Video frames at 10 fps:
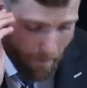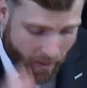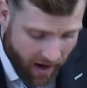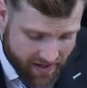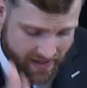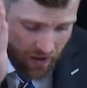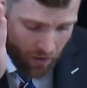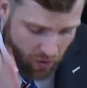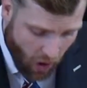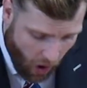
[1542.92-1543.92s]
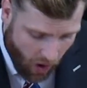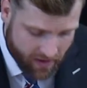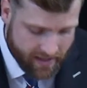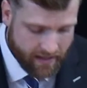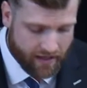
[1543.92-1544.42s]
But
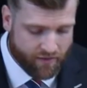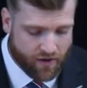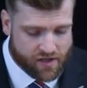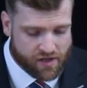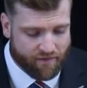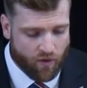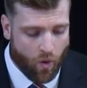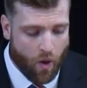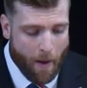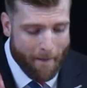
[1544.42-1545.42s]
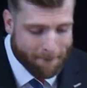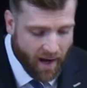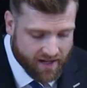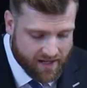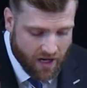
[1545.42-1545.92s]
God, in verse 4,
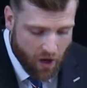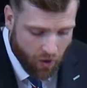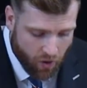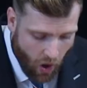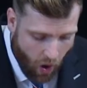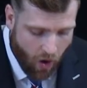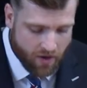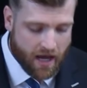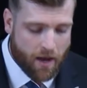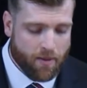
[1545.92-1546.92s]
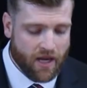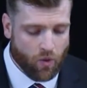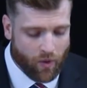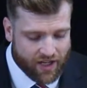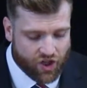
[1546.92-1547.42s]
but God,
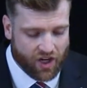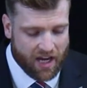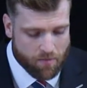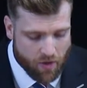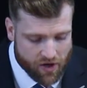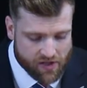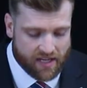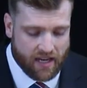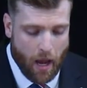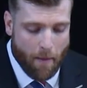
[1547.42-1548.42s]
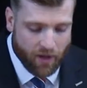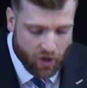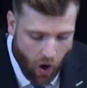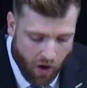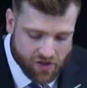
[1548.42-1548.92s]
being rich in mercy,
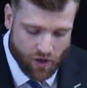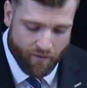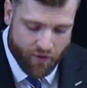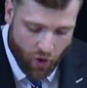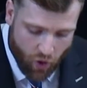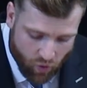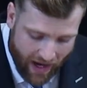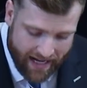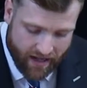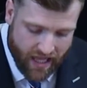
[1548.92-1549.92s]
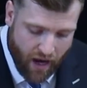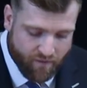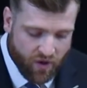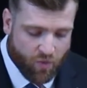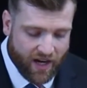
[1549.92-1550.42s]
because of the great
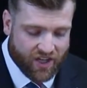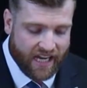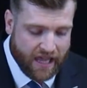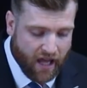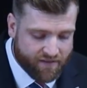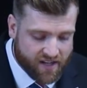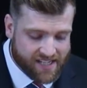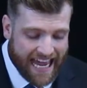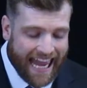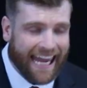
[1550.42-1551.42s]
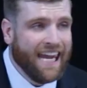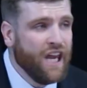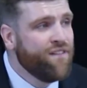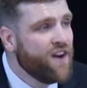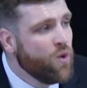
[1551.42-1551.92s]
love with which He loved us,
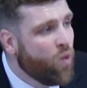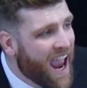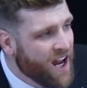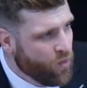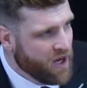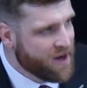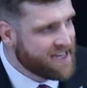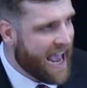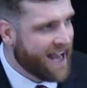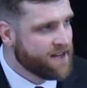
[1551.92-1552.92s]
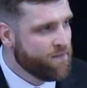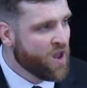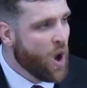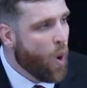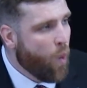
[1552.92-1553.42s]
even when we were dead,
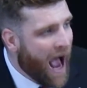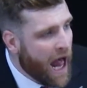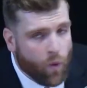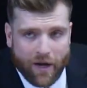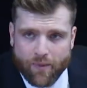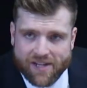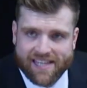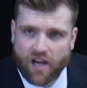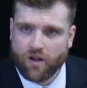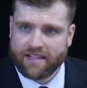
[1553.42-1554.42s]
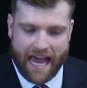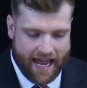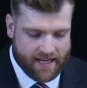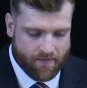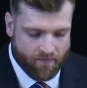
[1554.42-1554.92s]
while we were still
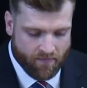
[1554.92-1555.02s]
dead,